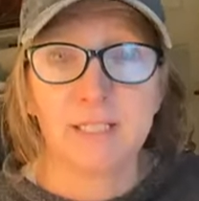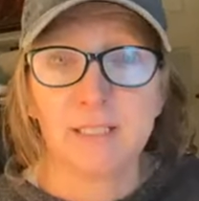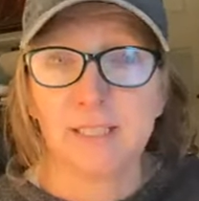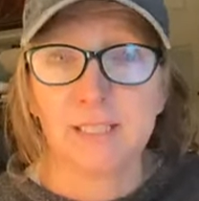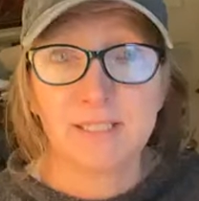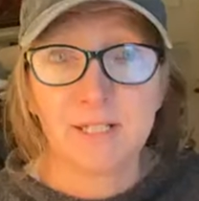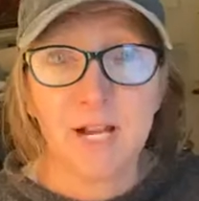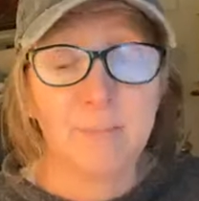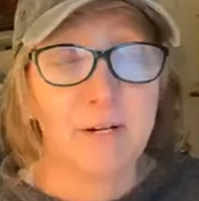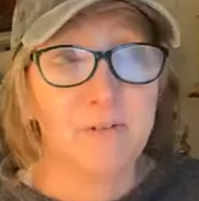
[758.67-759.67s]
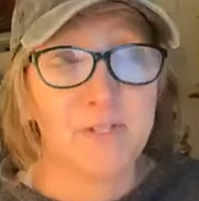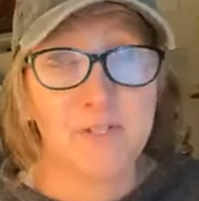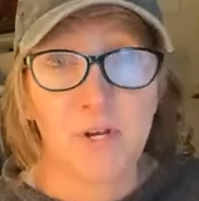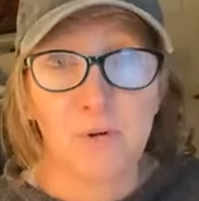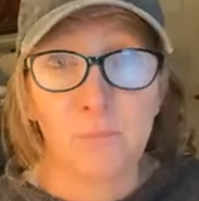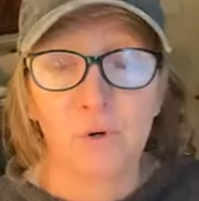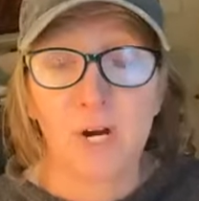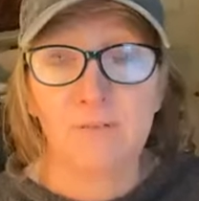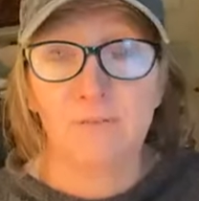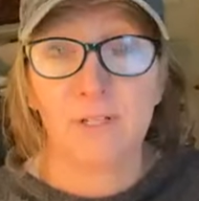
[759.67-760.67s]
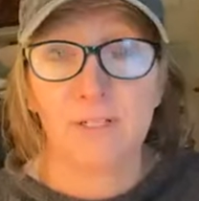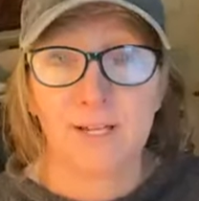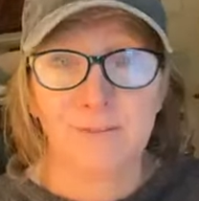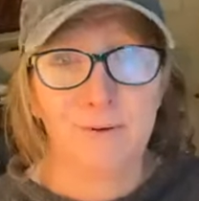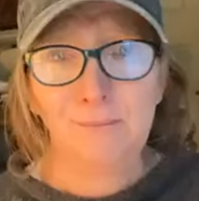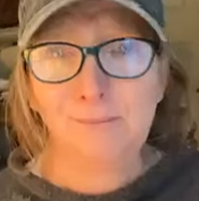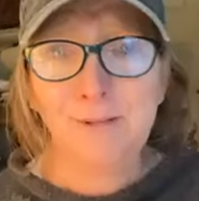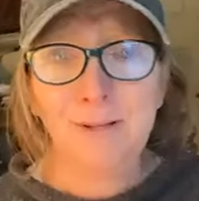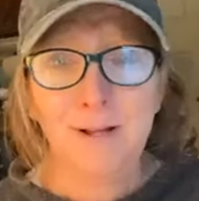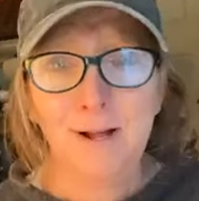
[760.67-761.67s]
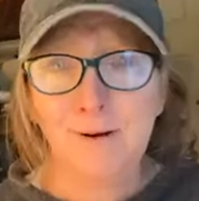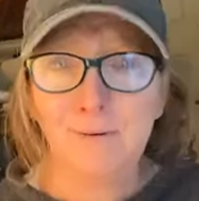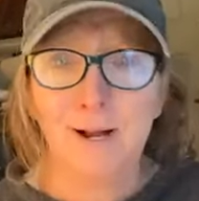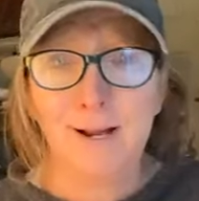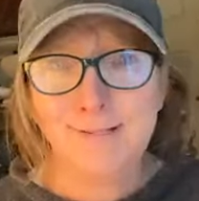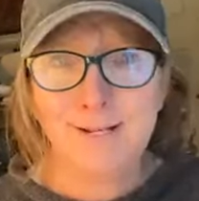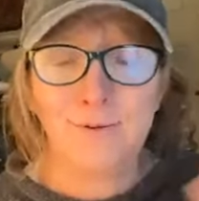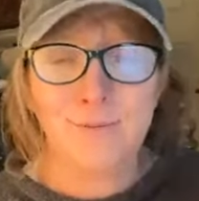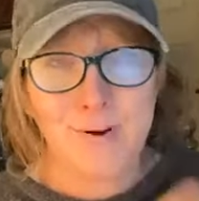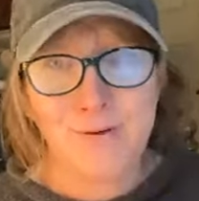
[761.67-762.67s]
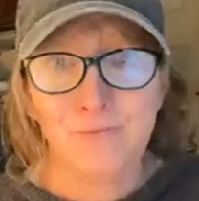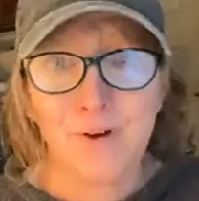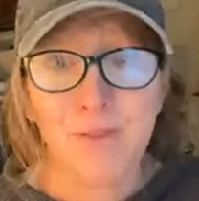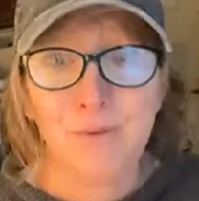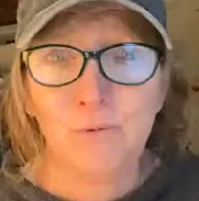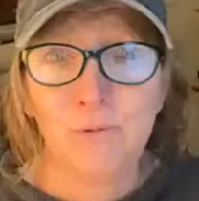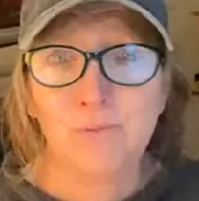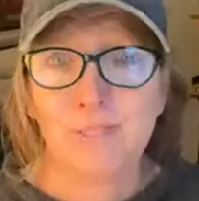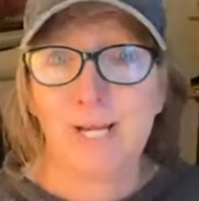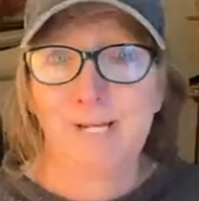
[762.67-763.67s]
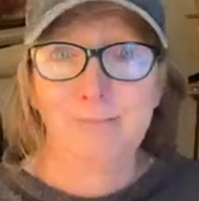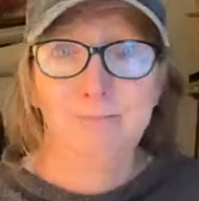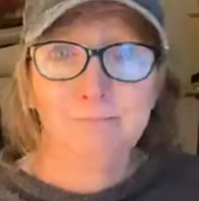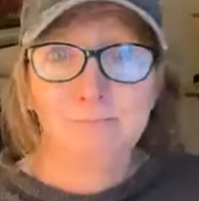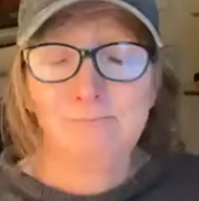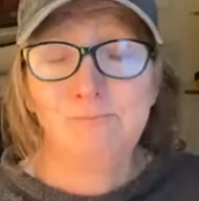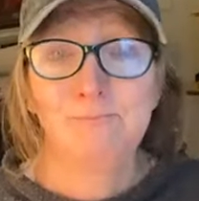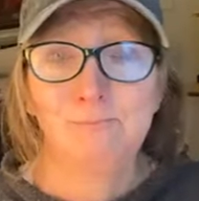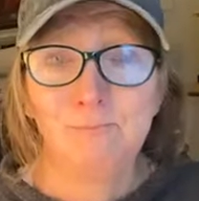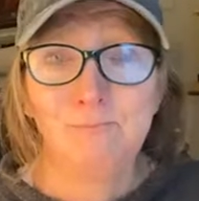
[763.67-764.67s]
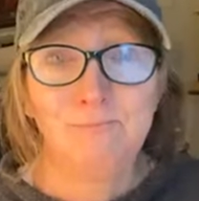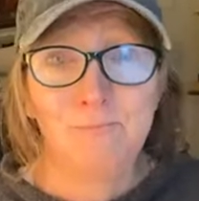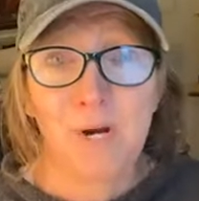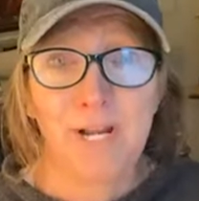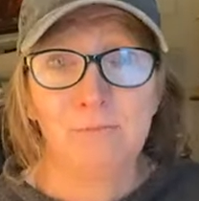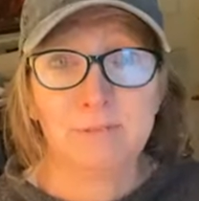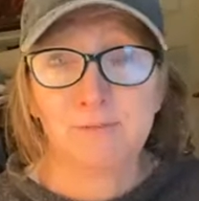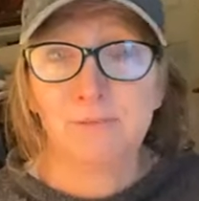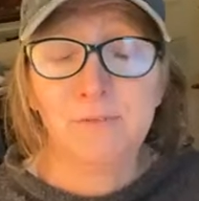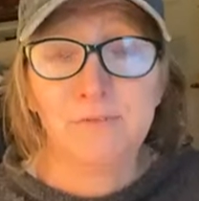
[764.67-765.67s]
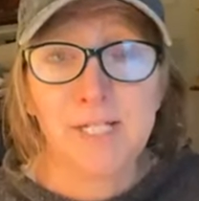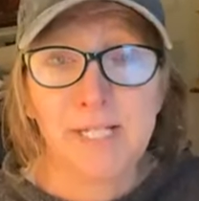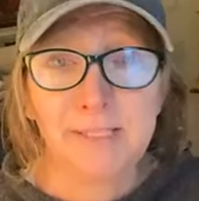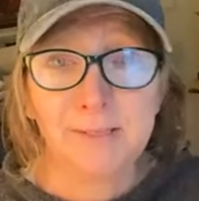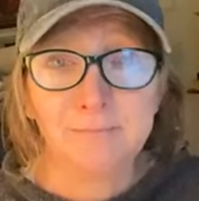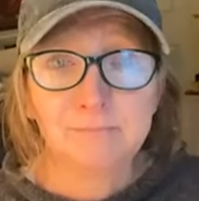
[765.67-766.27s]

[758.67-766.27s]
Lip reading: Because at the time I was so prideful and I thought, oh, I dealt with my father wound like when I was 15.